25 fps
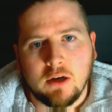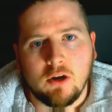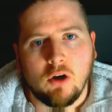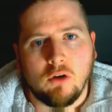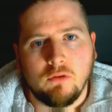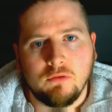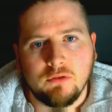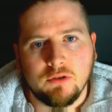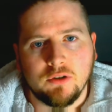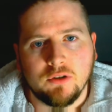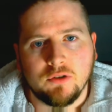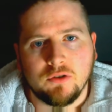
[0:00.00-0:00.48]
of that
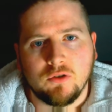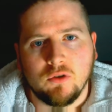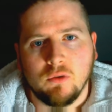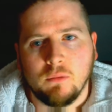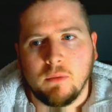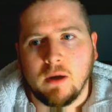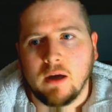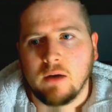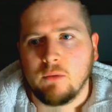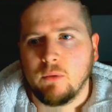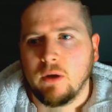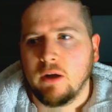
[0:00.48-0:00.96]
confidence
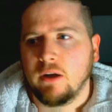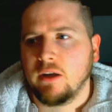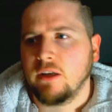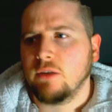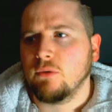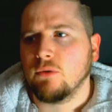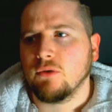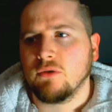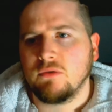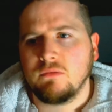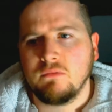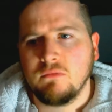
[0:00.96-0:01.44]
come back, where
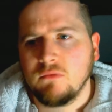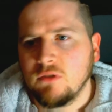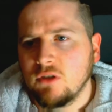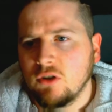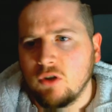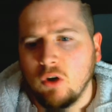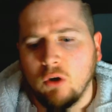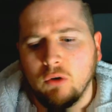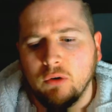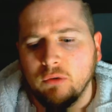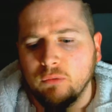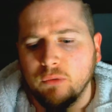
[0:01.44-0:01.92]
he was
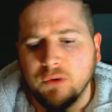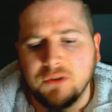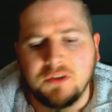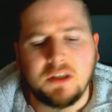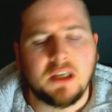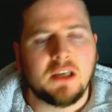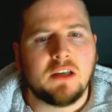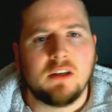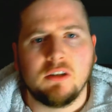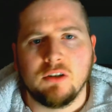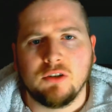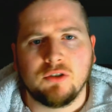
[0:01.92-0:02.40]
scoring
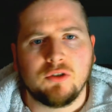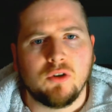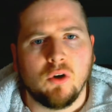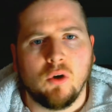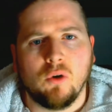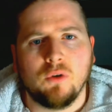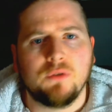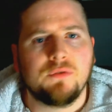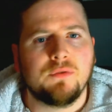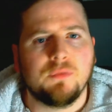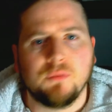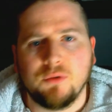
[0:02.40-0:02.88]
ridiculous
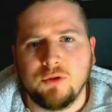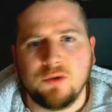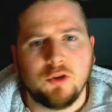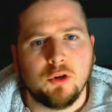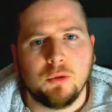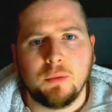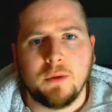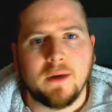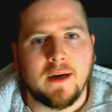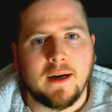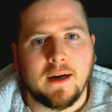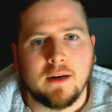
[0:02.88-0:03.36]
goals from
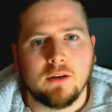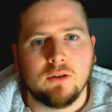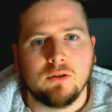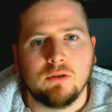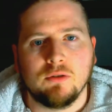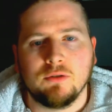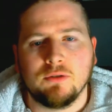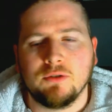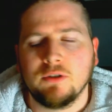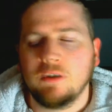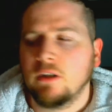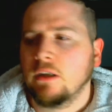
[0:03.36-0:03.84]
stupid
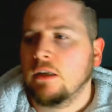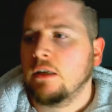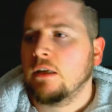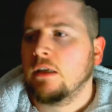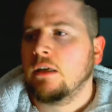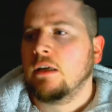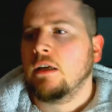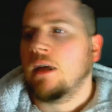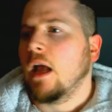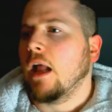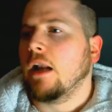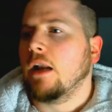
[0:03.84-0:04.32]
angles
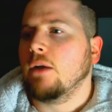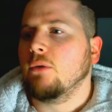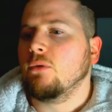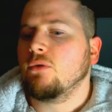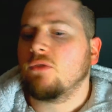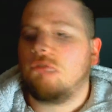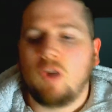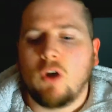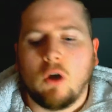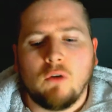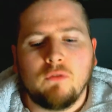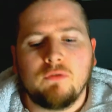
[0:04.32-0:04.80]
and he
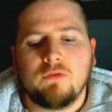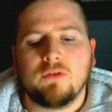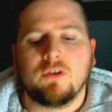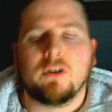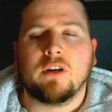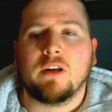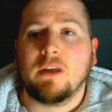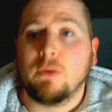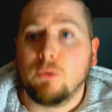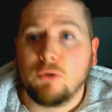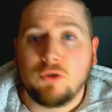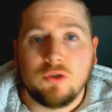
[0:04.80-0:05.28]
was
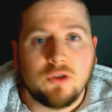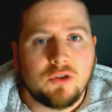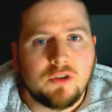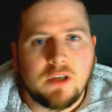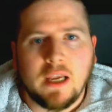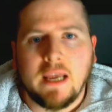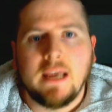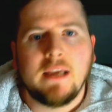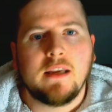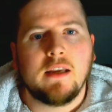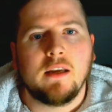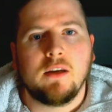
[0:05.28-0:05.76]
confident. He was just
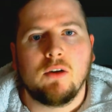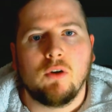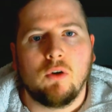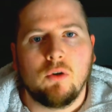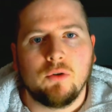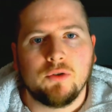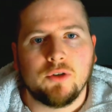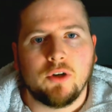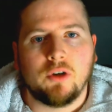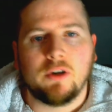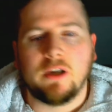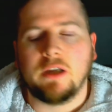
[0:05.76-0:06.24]
taking
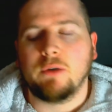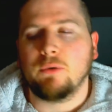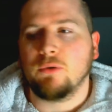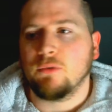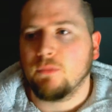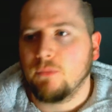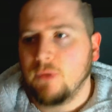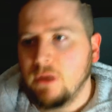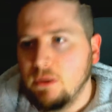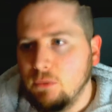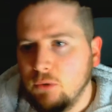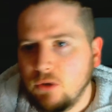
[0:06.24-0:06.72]
goals on. He
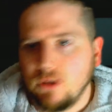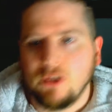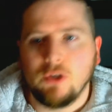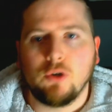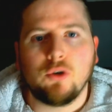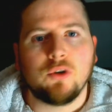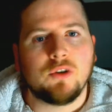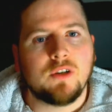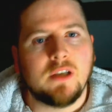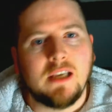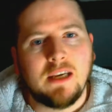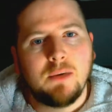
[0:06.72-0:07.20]
was
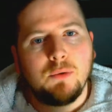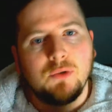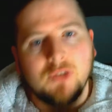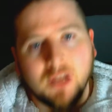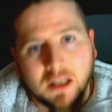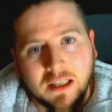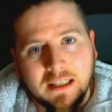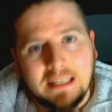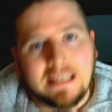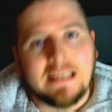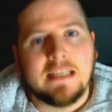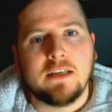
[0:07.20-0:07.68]
the
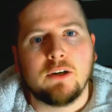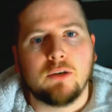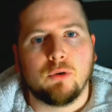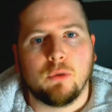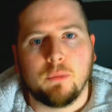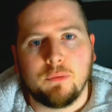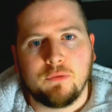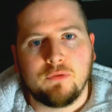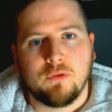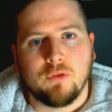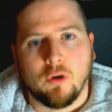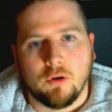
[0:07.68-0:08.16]

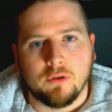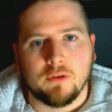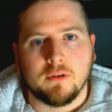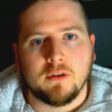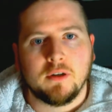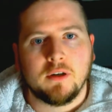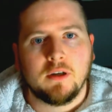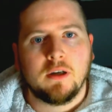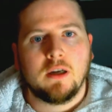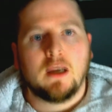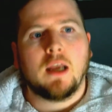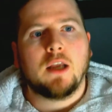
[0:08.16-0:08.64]
leader up
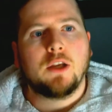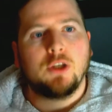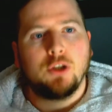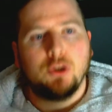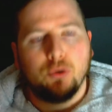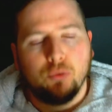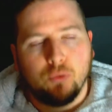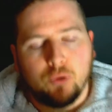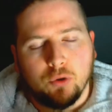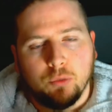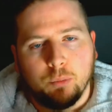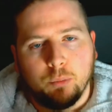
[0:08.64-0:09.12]
front.
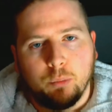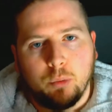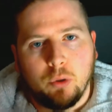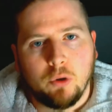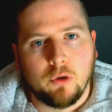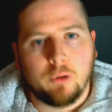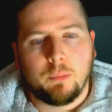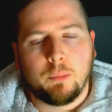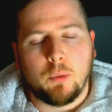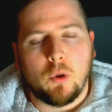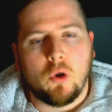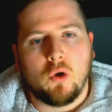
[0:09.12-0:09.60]
You could
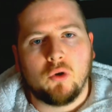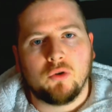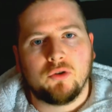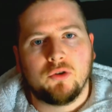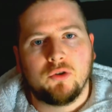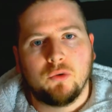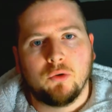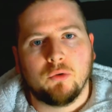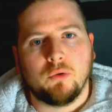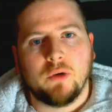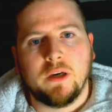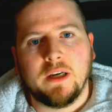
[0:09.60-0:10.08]
put the ball
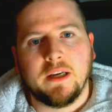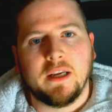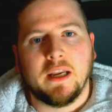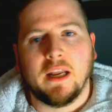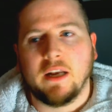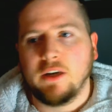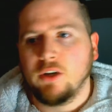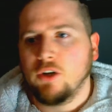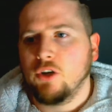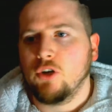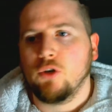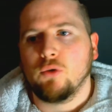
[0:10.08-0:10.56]
to
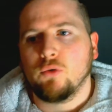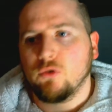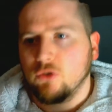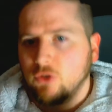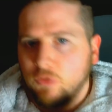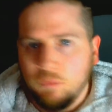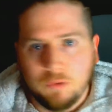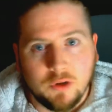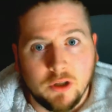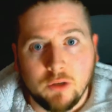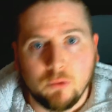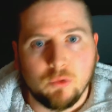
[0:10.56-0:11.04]
Origi and you knew
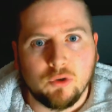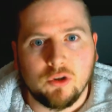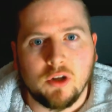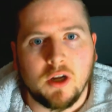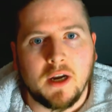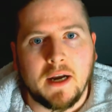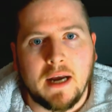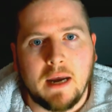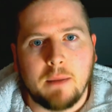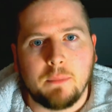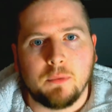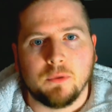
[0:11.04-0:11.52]
something was
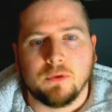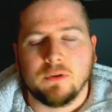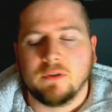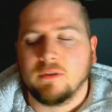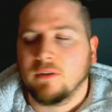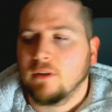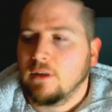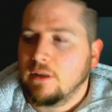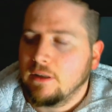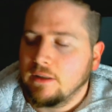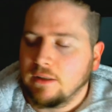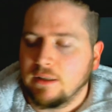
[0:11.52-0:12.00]
going to happen.
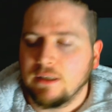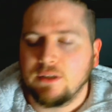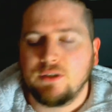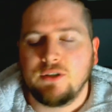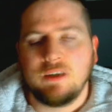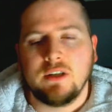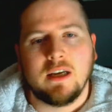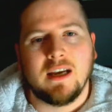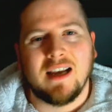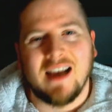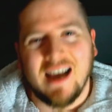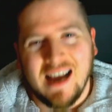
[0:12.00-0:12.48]

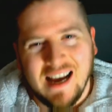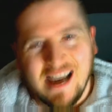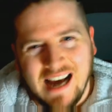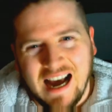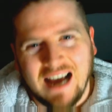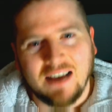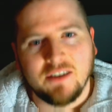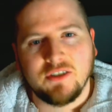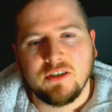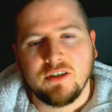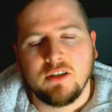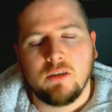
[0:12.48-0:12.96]
This year
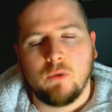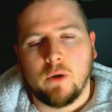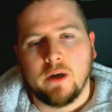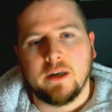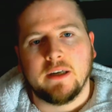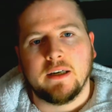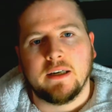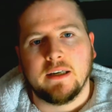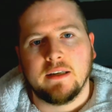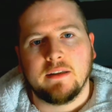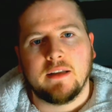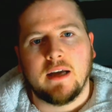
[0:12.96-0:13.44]
hasn't
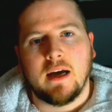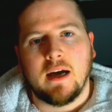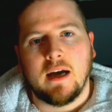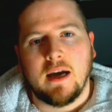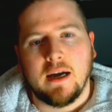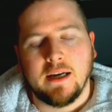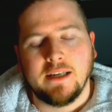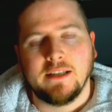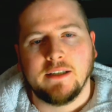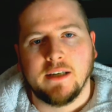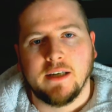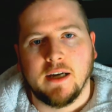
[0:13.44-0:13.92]
quite hit that
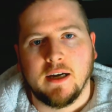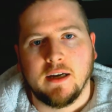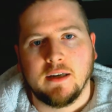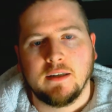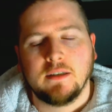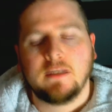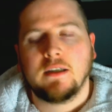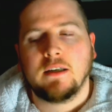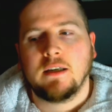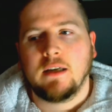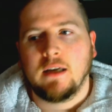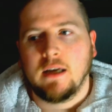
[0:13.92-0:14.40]
height yet,